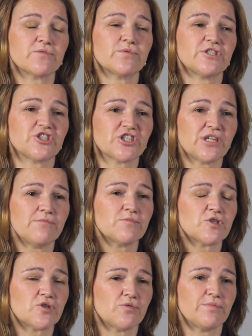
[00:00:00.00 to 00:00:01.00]
which
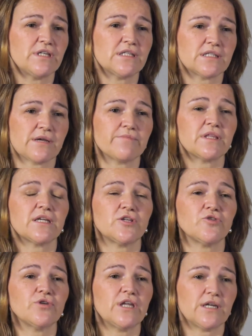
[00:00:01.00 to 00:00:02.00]
seems to be something
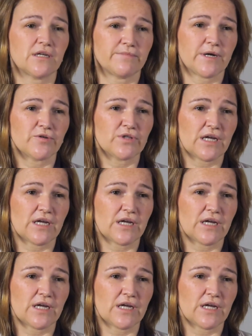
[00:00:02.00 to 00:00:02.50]
unique about